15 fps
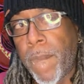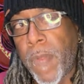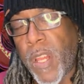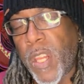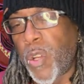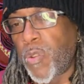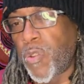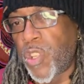A
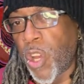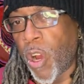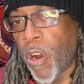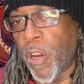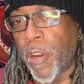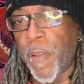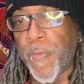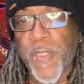little
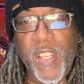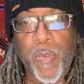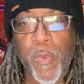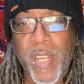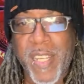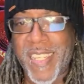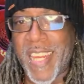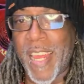darker. This
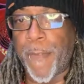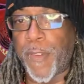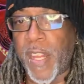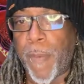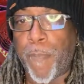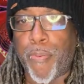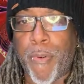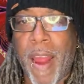one is definitely
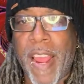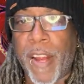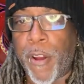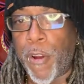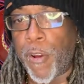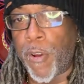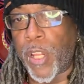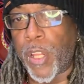
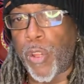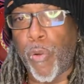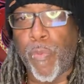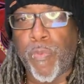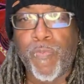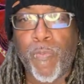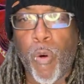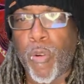brighter, a little
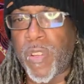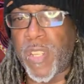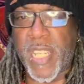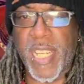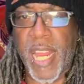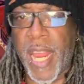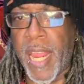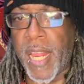more
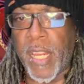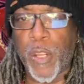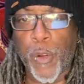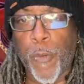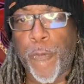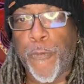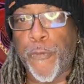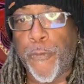zing, a
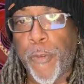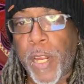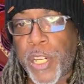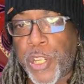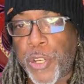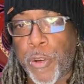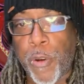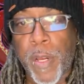little
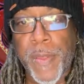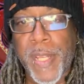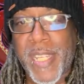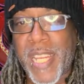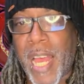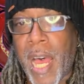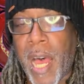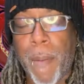fresher in the
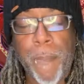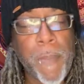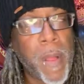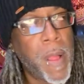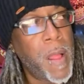top.